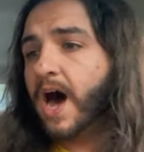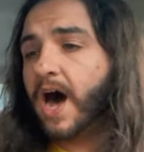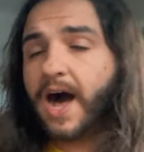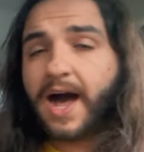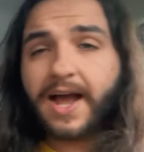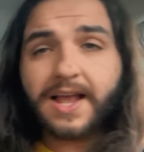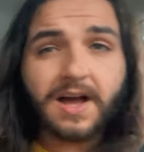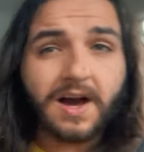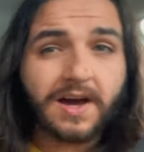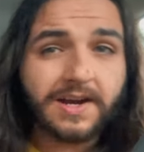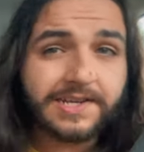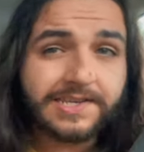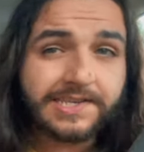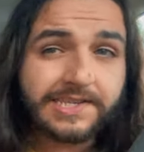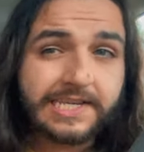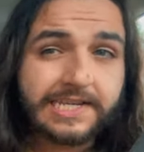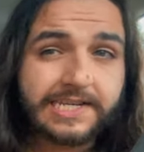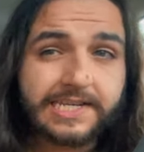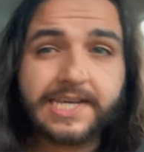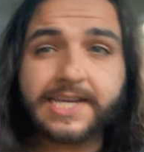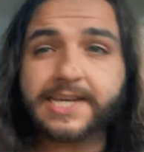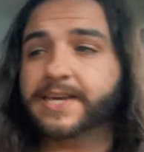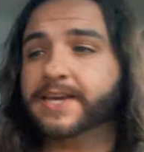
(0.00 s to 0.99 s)
I honestly
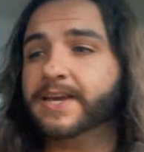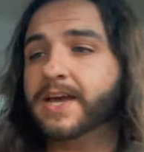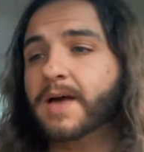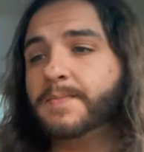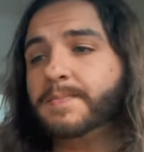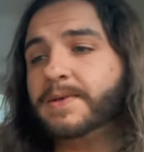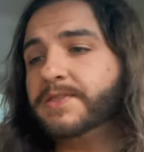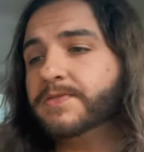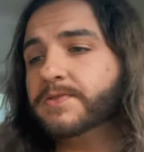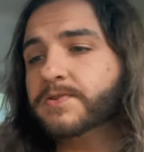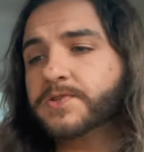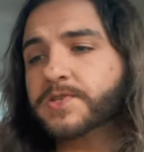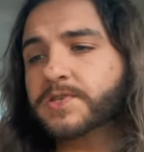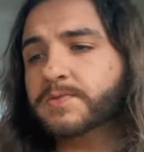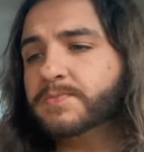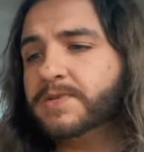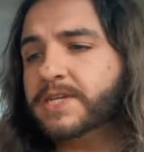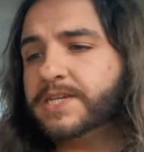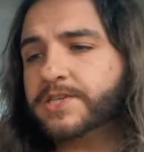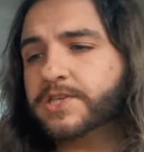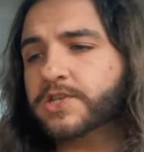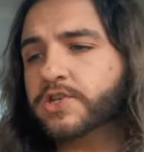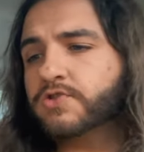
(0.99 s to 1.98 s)
dig it. I mean, there's some
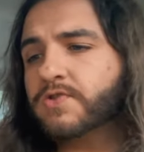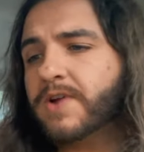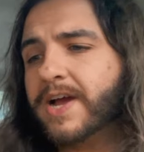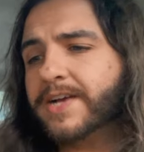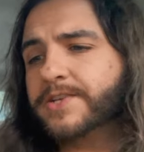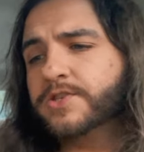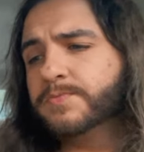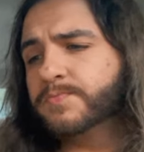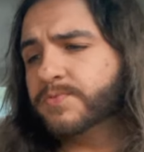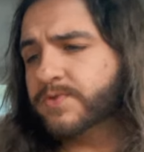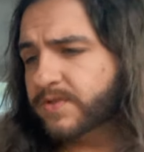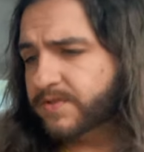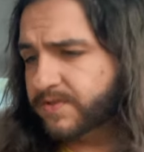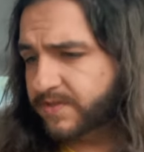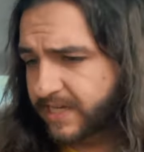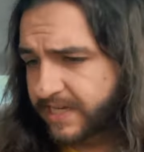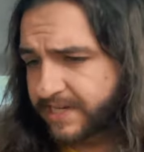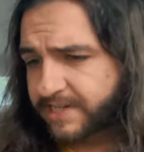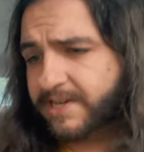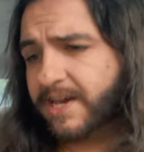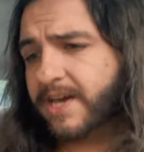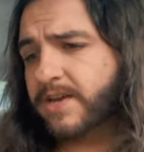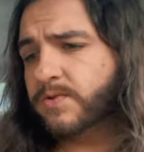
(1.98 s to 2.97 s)
decent tracks.
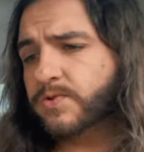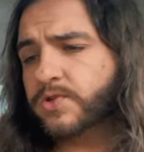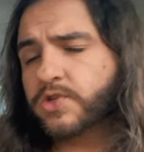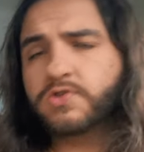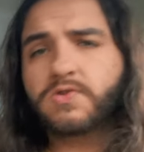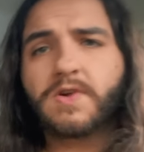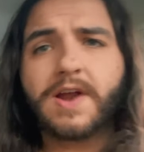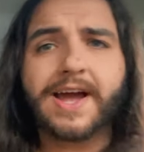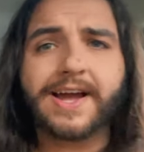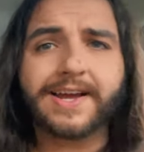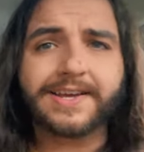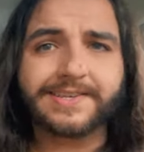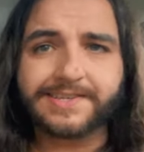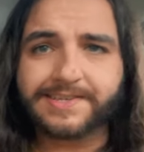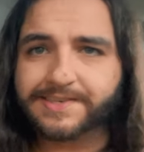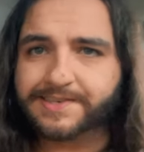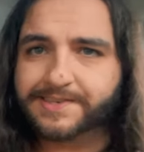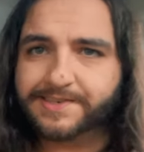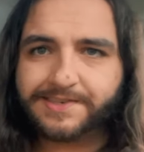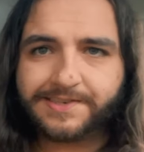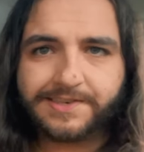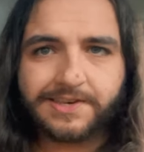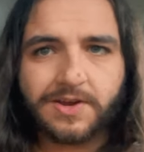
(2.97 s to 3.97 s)
The title track
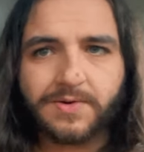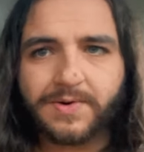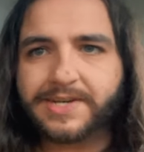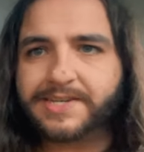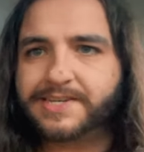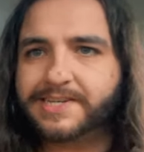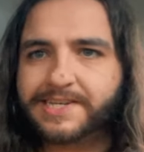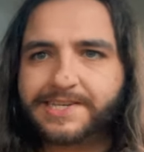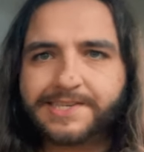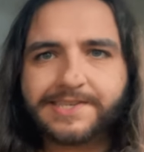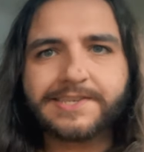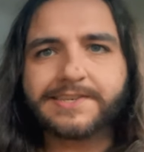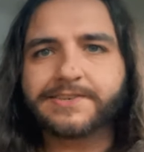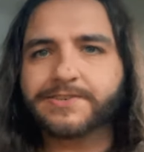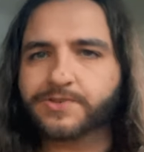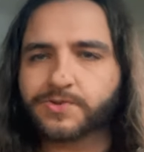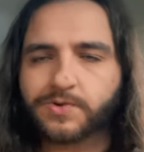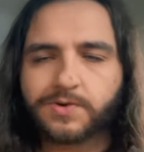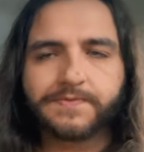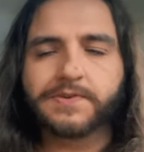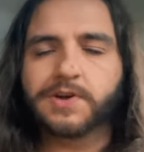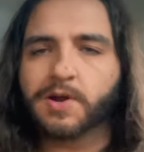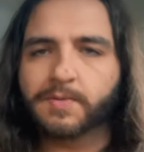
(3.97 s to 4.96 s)
is, you know, a decent
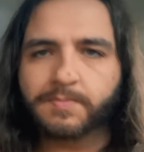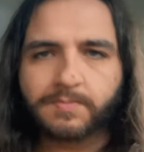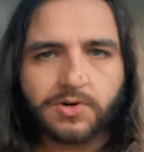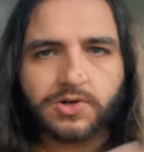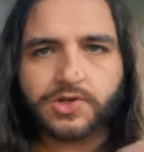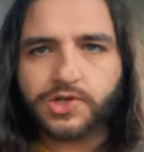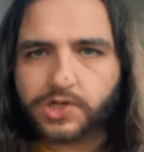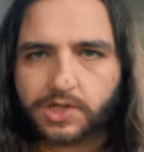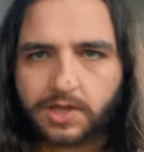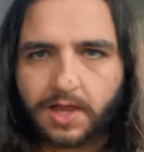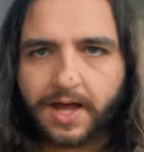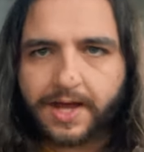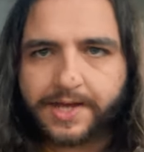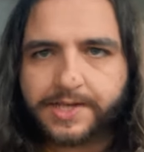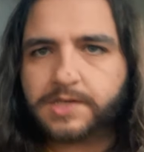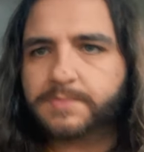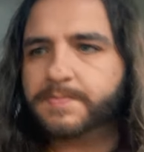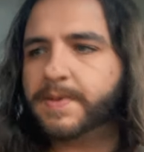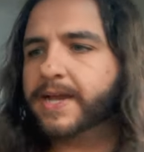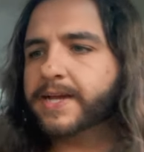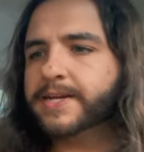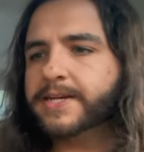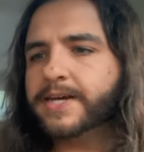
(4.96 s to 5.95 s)
sort of commercialized
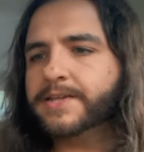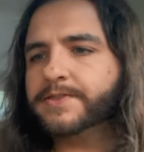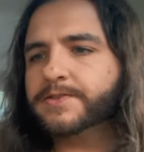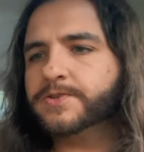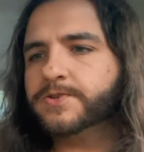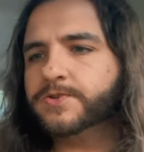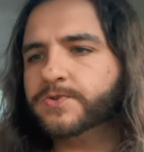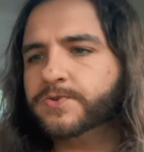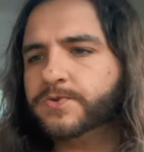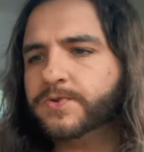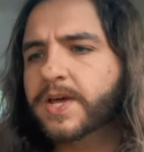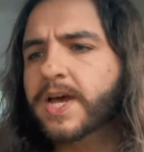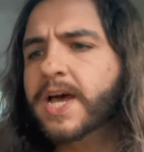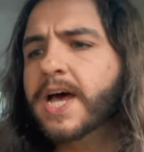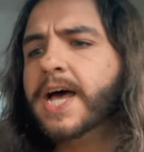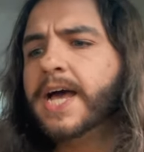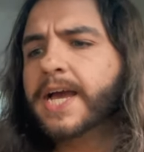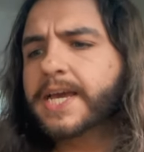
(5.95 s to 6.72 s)
Megadeth tune.